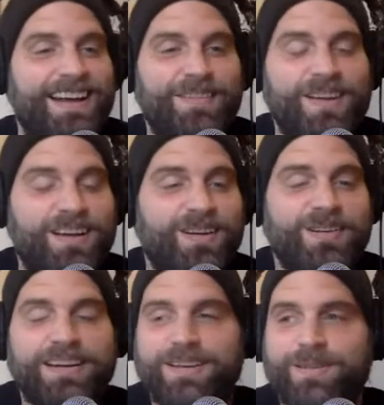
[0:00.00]
I'm not
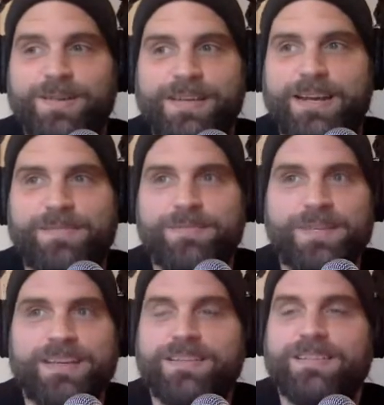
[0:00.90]
going anywhere, man. I'm going to
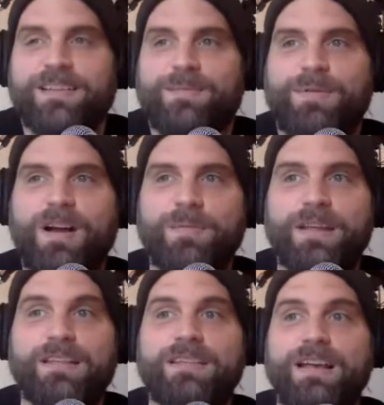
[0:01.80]
be here in this apartment.
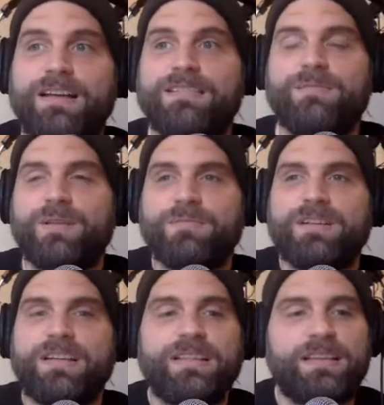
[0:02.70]
It's nice. I mean, I'm
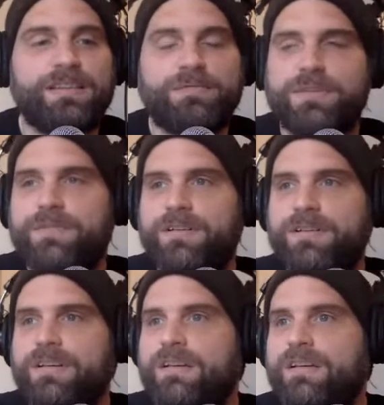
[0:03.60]
looking at the East River,
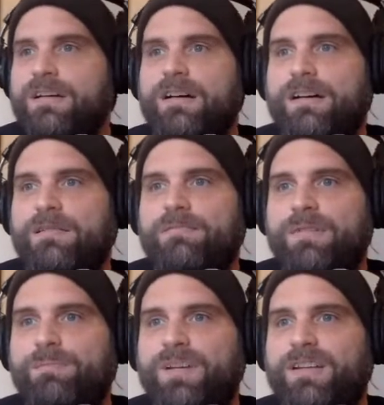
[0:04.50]

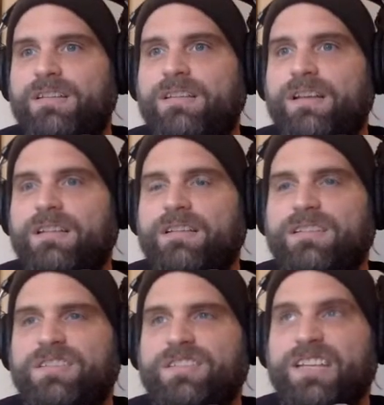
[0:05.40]
but it's a
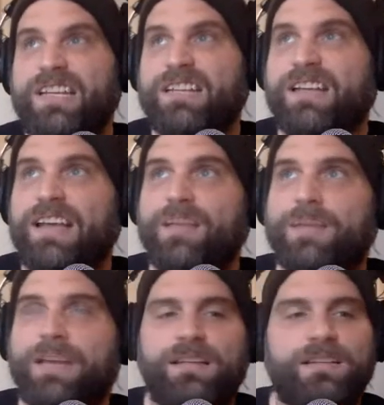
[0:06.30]
shitty day,
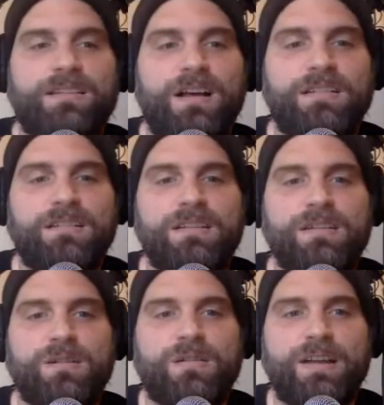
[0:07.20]
man. It sucks in New
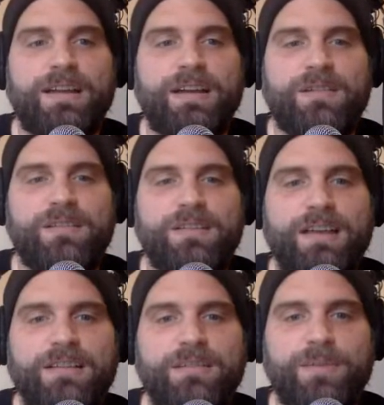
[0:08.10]
York right now. Is it
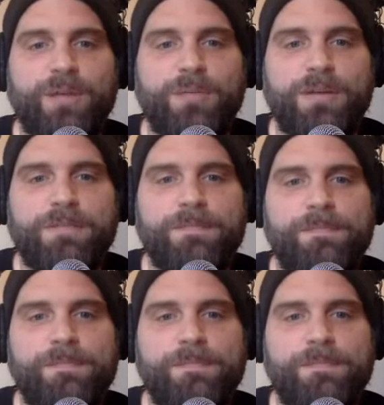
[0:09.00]
nice in Melbourne?